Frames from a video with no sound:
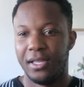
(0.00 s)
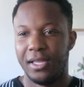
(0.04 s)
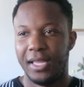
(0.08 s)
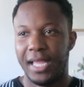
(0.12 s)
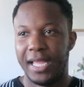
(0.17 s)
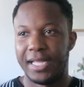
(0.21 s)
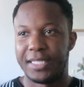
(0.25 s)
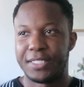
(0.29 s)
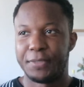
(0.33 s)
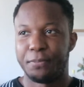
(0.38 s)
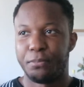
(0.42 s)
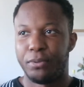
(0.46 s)

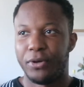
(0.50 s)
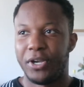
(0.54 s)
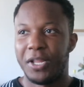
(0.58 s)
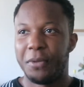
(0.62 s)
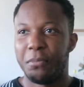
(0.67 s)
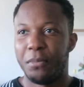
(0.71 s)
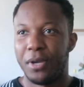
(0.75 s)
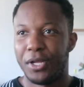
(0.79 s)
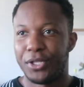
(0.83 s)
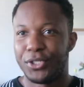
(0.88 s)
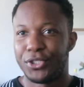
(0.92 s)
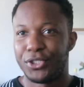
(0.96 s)
it's pretty
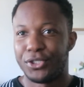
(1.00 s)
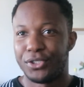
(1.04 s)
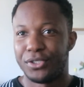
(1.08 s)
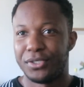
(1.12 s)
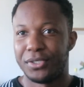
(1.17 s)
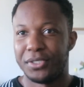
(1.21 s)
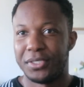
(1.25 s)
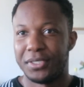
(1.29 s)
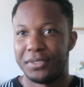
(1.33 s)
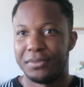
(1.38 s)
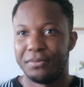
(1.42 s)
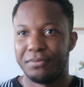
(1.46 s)
much
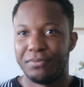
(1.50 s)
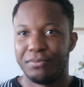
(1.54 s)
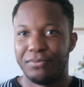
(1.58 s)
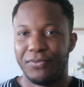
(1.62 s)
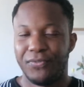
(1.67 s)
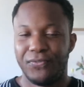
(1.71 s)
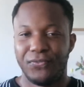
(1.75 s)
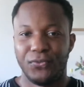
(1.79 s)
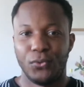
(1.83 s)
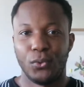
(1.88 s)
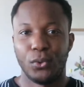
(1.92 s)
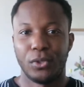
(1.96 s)

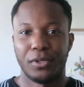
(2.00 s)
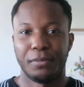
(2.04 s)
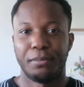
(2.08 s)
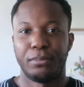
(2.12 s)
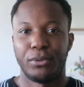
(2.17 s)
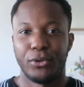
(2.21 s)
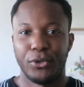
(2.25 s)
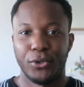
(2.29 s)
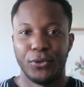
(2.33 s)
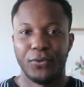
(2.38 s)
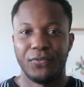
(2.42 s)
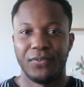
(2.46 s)

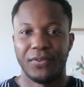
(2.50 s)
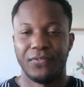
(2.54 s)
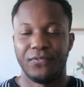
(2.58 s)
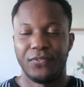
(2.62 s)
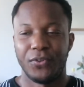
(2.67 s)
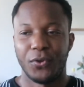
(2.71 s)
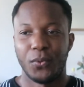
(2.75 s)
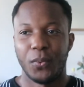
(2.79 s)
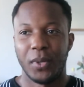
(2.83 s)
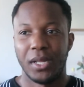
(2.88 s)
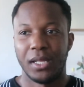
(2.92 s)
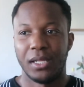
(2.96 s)
foolproof, if
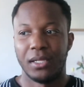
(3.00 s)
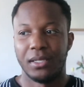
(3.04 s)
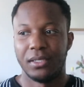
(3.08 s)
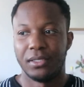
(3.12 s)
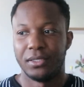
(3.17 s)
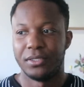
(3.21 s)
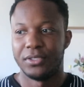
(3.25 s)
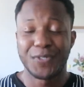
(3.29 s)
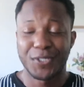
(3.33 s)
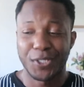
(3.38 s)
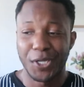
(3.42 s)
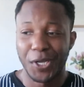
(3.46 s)
you will.
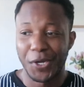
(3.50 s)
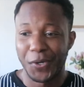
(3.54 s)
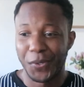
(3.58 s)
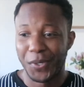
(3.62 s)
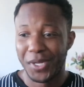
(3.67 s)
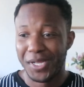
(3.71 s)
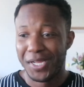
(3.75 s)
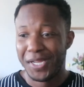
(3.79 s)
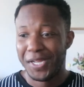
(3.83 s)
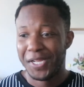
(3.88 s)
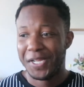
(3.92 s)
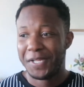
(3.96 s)
So
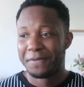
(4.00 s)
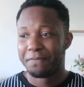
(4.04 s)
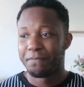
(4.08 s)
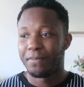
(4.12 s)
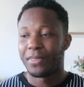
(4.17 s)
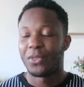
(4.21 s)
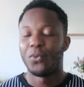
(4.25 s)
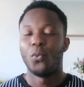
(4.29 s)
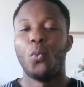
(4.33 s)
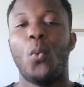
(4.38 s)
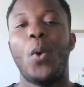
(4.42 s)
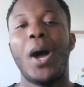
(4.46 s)

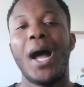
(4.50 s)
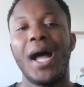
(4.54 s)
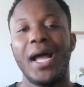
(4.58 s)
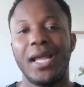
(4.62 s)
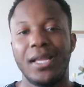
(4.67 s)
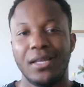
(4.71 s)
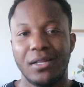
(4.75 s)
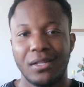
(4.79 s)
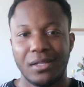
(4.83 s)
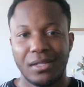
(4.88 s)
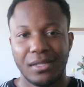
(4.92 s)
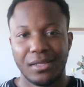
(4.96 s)

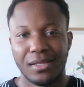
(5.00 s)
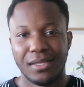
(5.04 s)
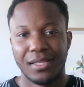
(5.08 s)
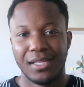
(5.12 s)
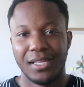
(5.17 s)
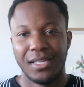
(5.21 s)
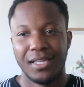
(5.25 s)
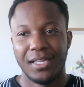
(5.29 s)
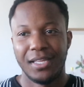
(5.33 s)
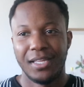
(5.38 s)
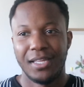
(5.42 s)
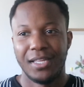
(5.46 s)
while
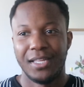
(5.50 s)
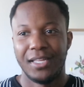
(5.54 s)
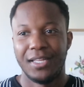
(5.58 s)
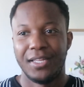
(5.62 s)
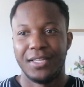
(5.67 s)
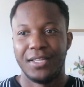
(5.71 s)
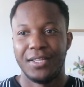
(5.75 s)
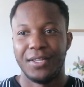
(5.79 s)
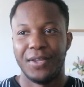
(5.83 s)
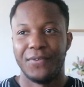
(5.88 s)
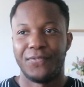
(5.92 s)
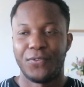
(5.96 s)

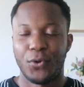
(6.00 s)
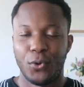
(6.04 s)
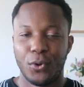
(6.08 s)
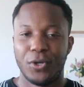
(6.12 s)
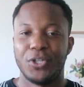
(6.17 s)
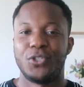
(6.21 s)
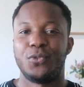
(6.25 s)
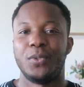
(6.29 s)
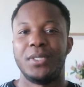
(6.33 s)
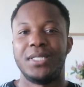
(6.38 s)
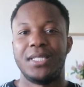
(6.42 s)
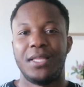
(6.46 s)
of
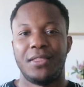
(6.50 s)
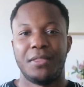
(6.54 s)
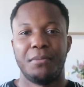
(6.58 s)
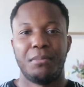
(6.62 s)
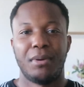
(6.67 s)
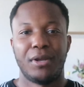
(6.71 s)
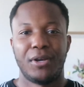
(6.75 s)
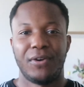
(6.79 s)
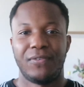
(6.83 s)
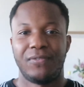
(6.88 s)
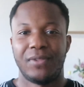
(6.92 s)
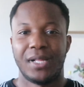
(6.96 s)
course we see the
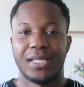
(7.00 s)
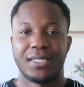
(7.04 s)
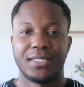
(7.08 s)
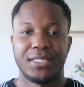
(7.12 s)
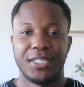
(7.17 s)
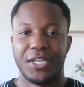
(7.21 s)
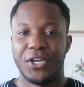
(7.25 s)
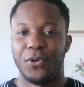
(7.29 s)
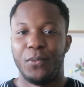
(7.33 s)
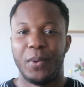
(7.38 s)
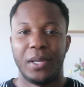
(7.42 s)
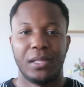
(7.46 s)
butterfly
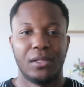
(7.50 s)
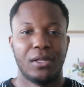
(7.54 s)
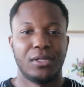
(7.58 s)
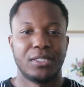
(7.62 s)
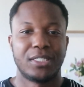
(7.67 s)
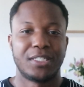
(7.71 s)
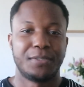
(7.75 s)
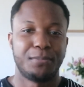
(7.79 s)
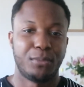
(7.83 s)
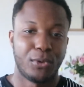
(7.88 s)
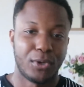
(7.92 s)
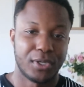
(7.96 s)
steering wheel on
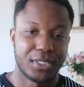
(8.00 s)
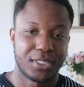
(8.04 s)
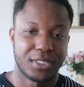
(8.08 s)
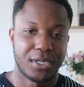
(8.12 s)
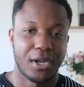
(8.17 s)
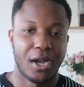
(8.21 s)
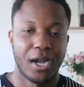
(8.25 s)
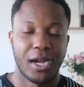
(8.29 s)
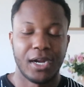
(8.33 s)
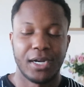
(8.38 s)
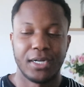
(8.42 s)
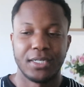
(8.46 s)
sports
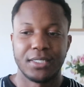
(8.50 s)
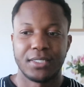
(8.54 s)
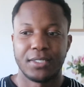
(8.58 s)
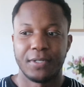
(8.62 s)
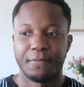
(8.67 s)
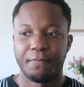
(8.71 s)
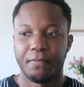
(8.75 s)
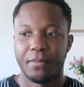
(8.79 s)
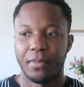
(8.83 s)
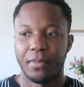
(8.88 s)
cars,